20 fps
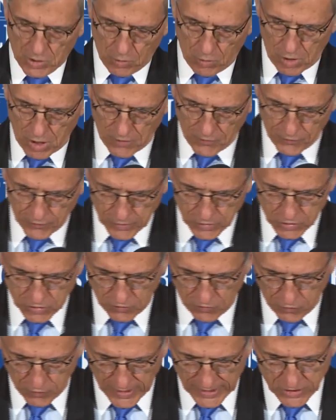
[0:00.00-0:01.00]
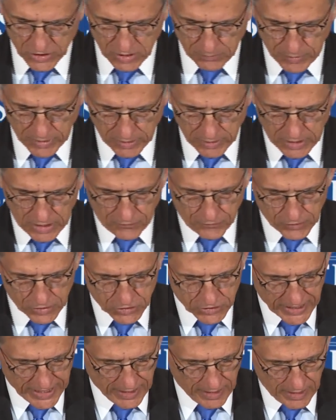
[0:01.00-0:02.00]
offers flexibility for
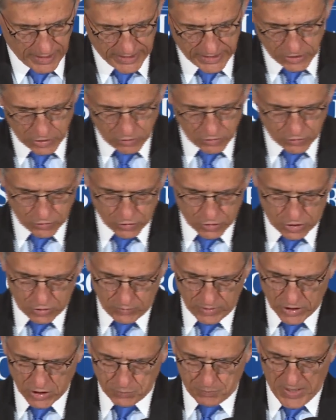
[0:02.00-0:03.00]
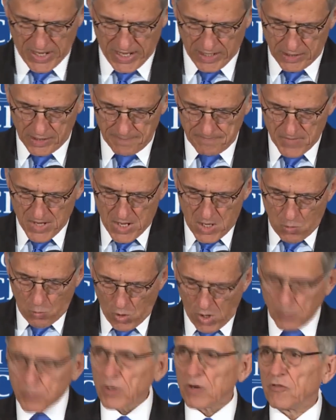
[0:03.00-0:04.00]
satellite users to expand
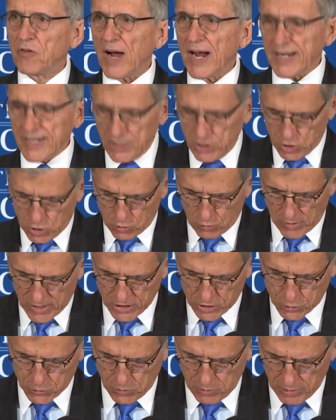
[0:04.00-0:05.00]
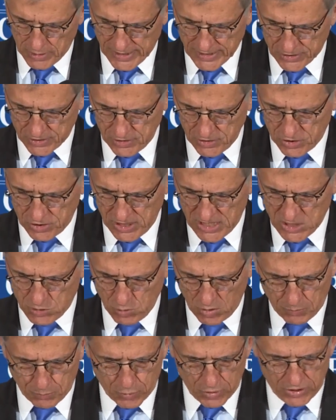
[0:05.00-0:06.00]
while providing terrestrial licensees
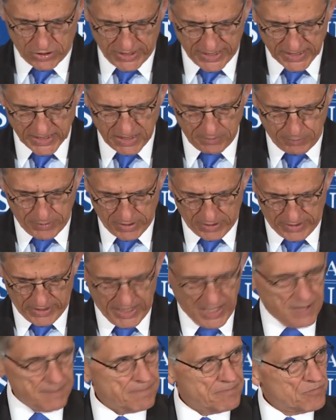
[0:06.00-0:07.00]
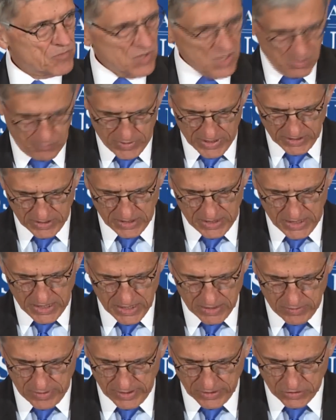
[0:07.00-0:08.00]
with predictability about the
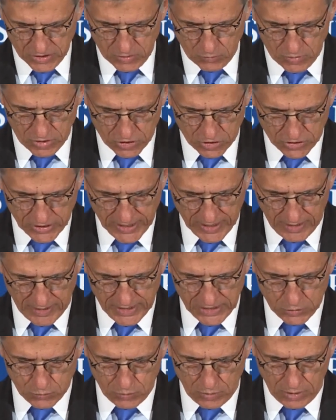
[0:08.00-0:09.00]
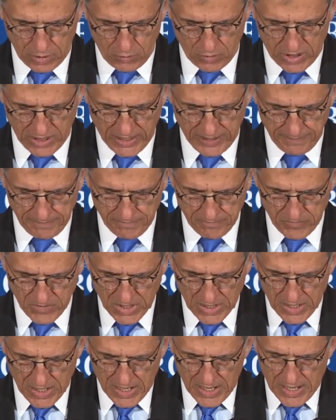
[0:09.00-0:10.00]
areas in which satellites will locate.
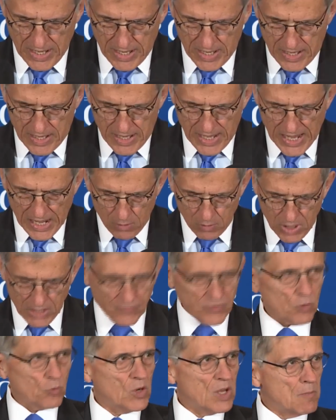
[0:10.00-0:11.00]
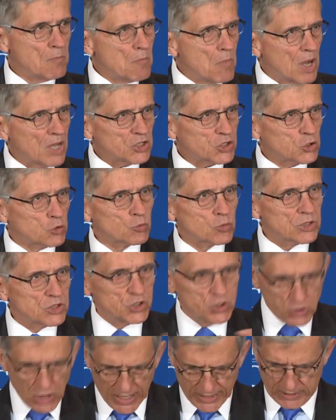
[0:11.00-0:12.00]
However, we must
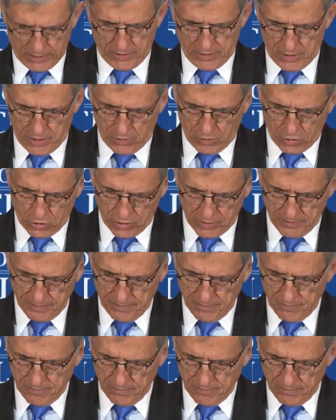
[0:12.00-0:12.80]
reject the notion